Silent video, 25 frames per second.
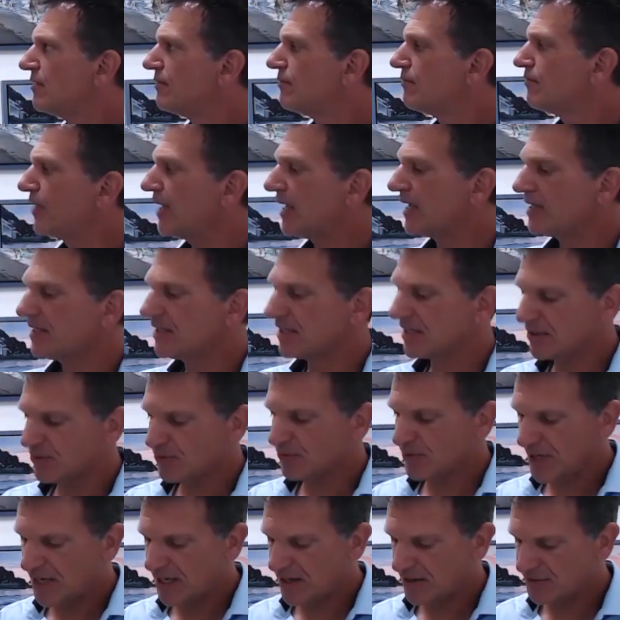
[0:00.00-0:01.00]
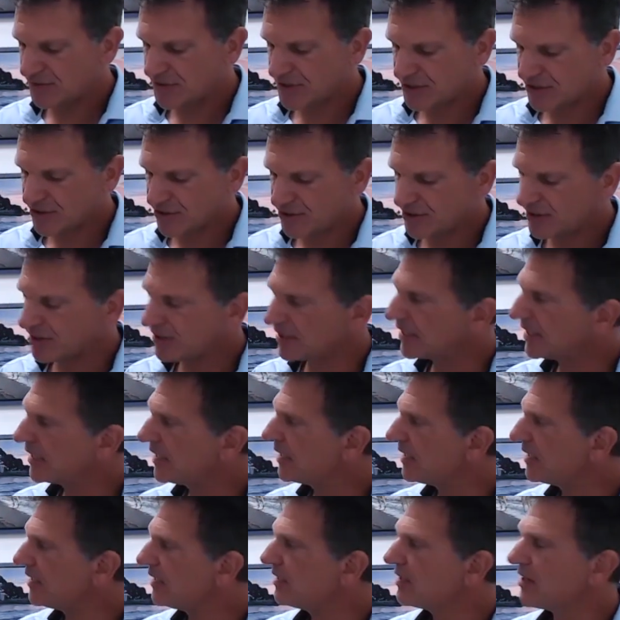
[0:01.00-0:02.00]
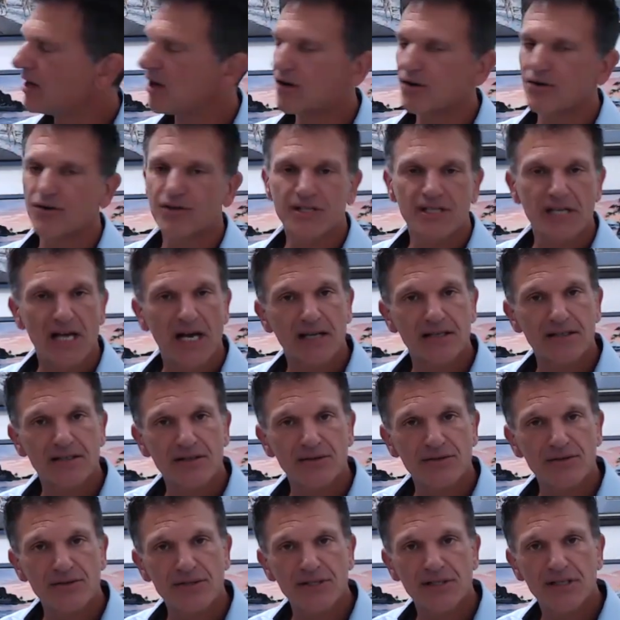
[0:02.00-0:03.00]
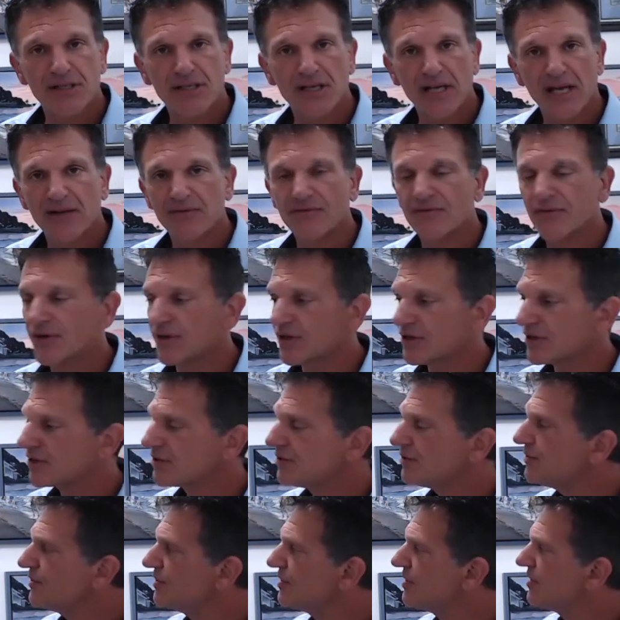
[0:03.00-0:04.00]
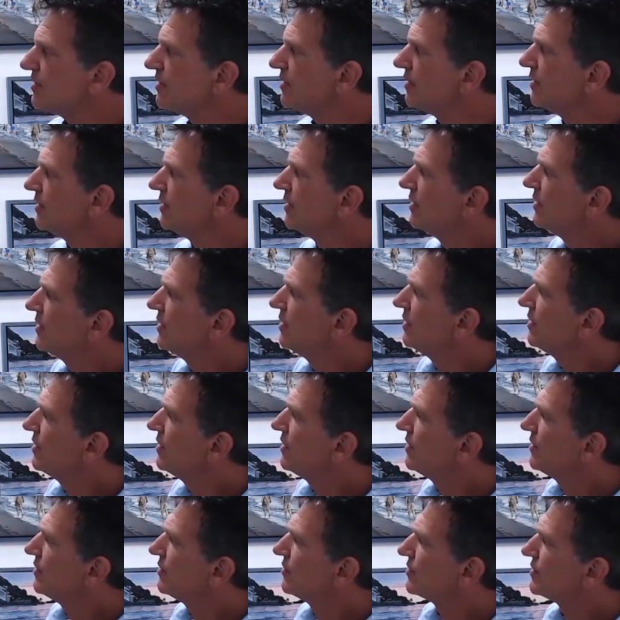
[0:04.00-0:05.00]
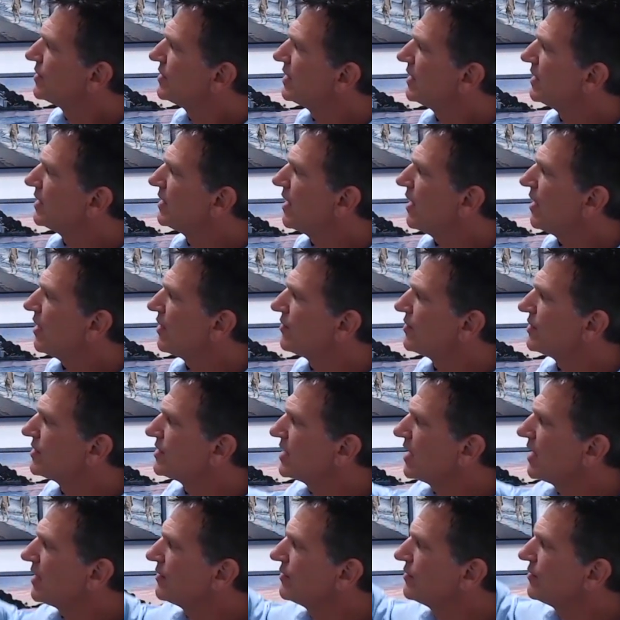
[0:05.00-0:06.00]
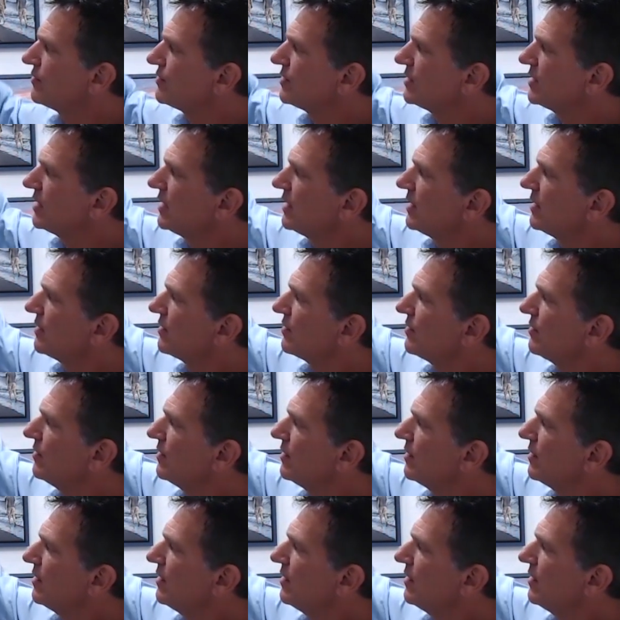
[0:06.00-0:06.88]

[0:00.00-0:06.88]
painting, we have certain key horizontals and verticals. You'll see the horizontals here,